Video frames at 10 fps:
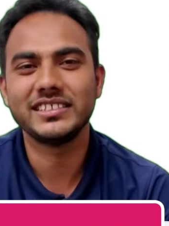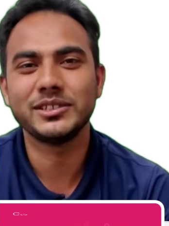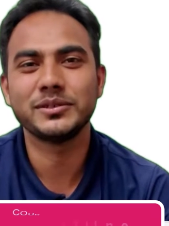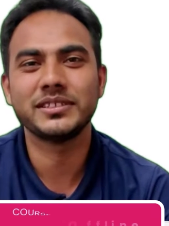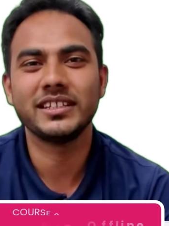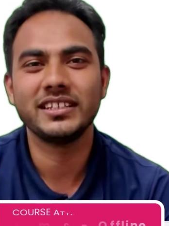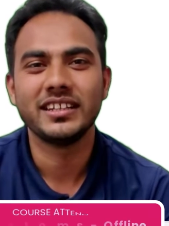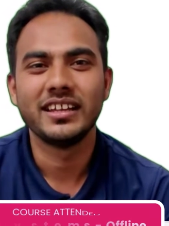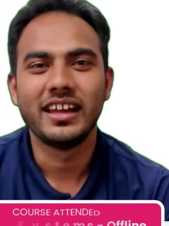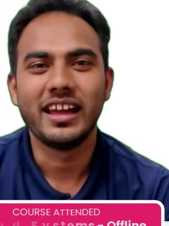Nazish Hussain
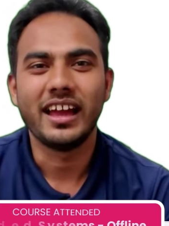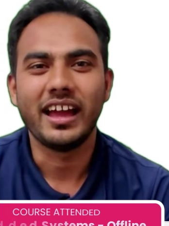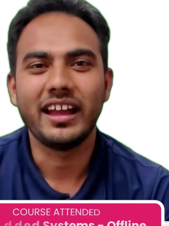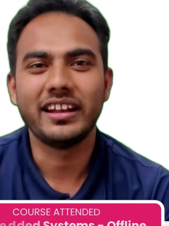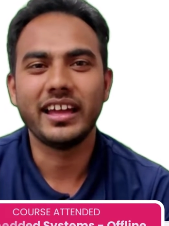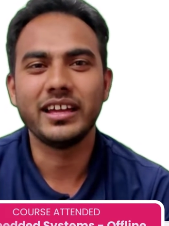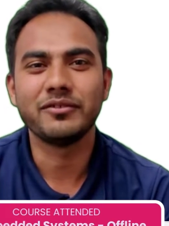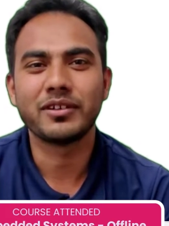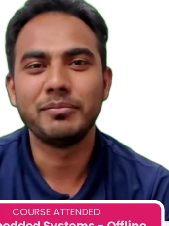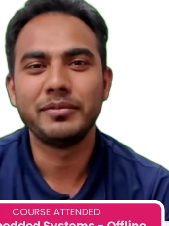and I
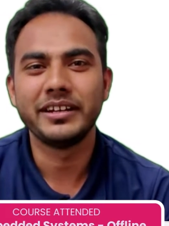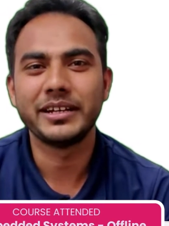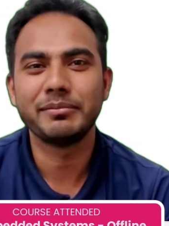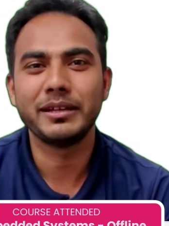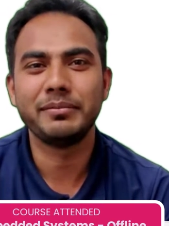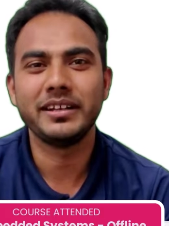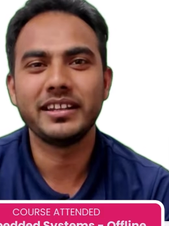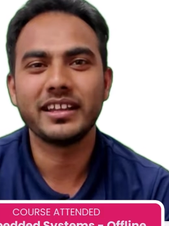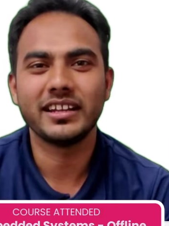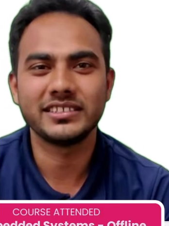have completed my
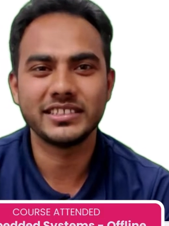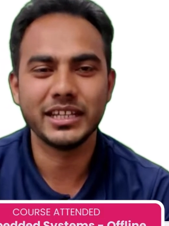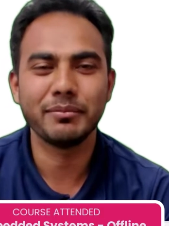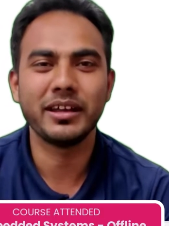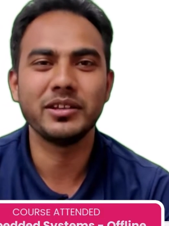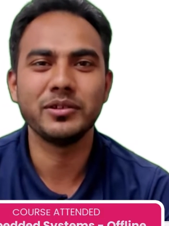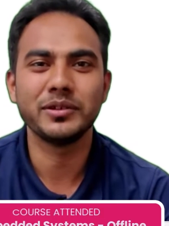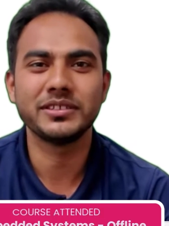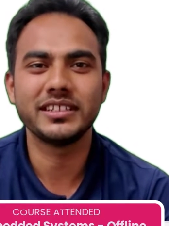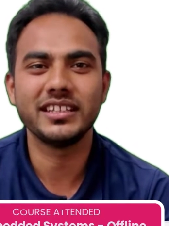BTECH at CMR
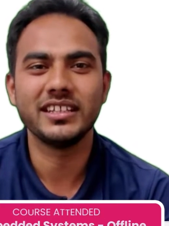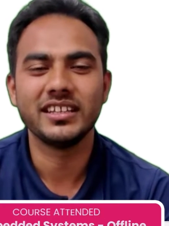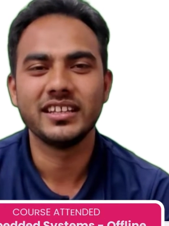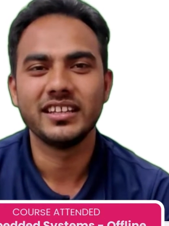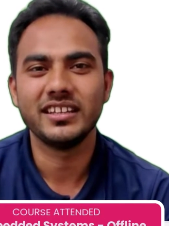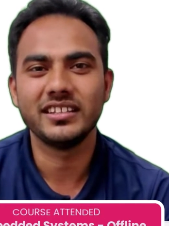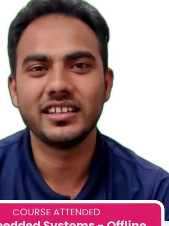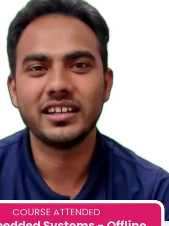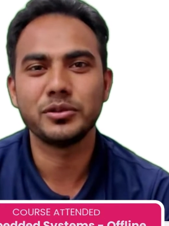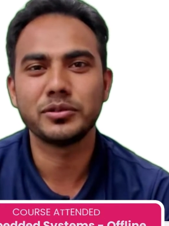University in
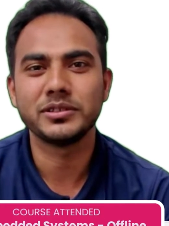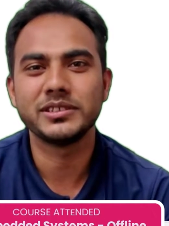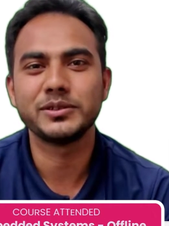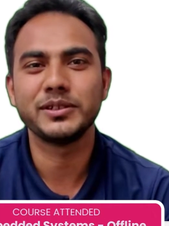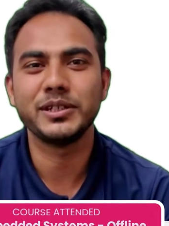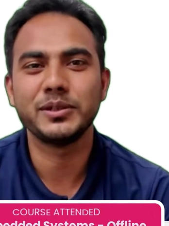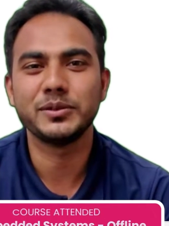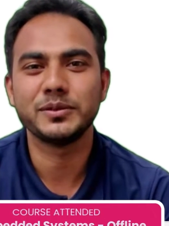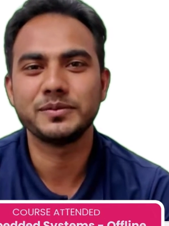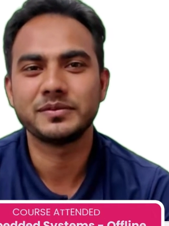the year
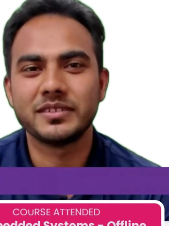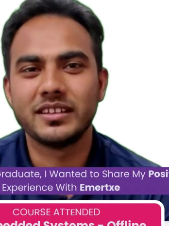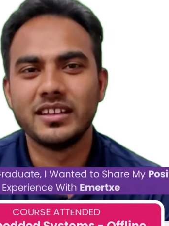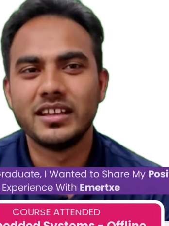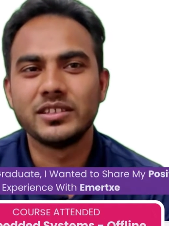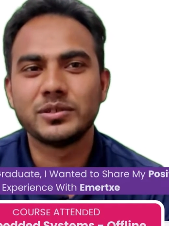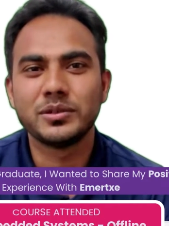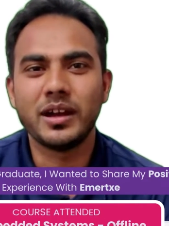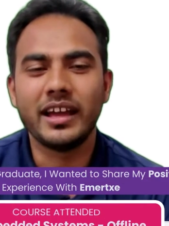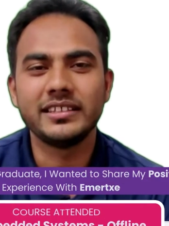2022.
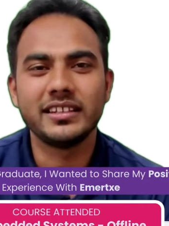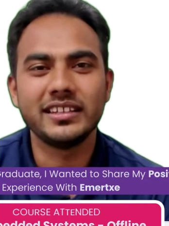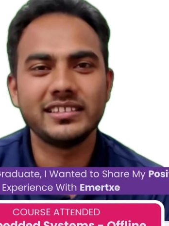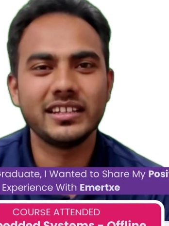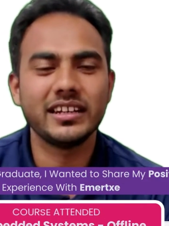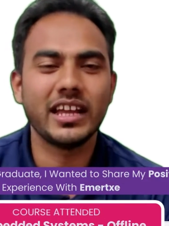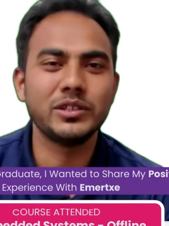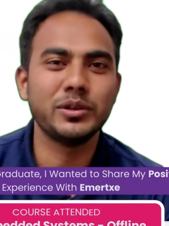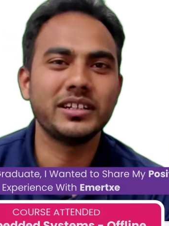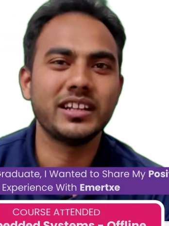So as a recent
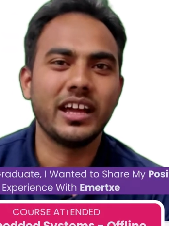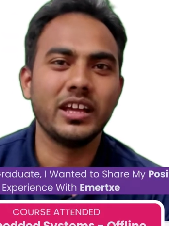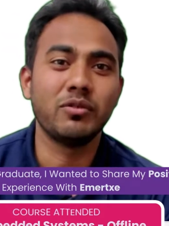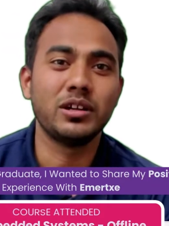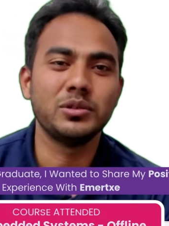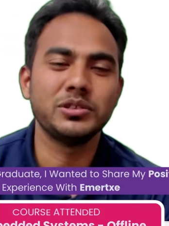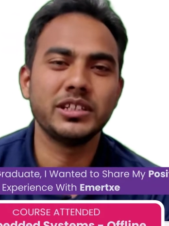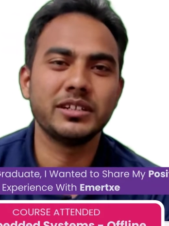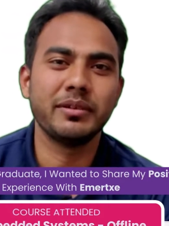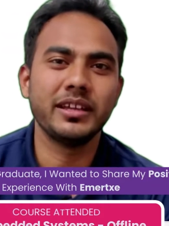graduate, I want to
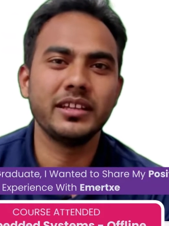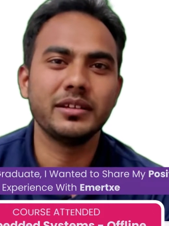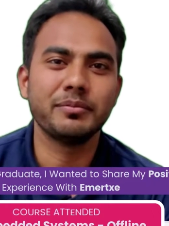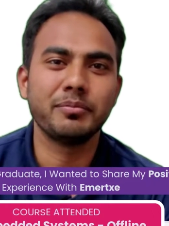share my